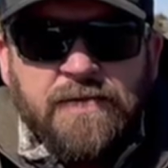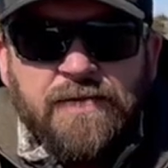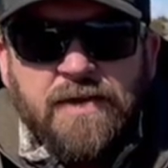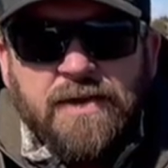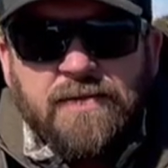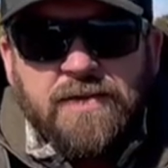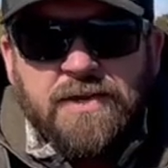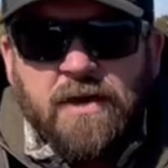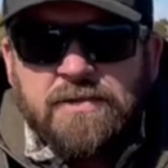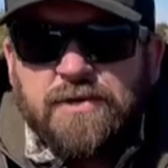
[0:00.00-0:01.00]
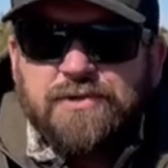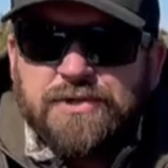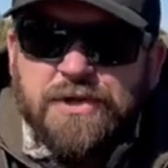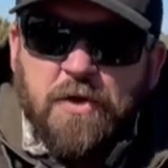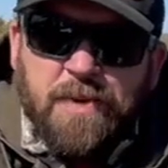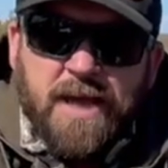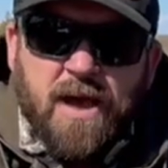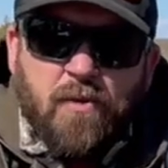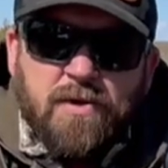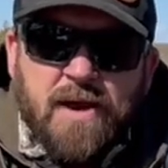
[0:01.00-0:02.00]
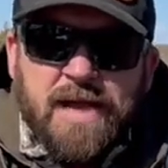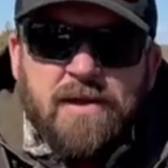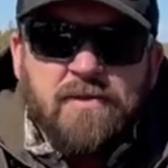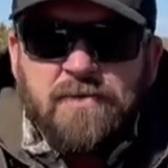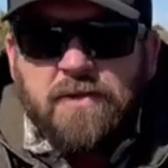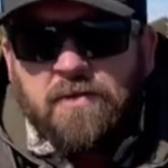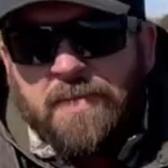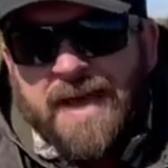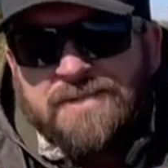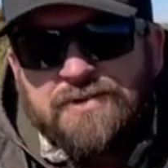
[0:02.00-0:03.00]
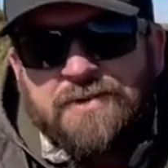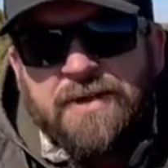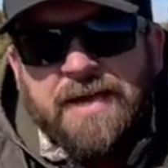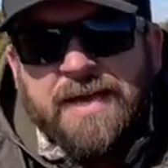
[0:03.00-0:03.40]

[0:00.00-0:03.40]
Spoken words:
the Dog Soldier scope, I got one right here on the little bastard.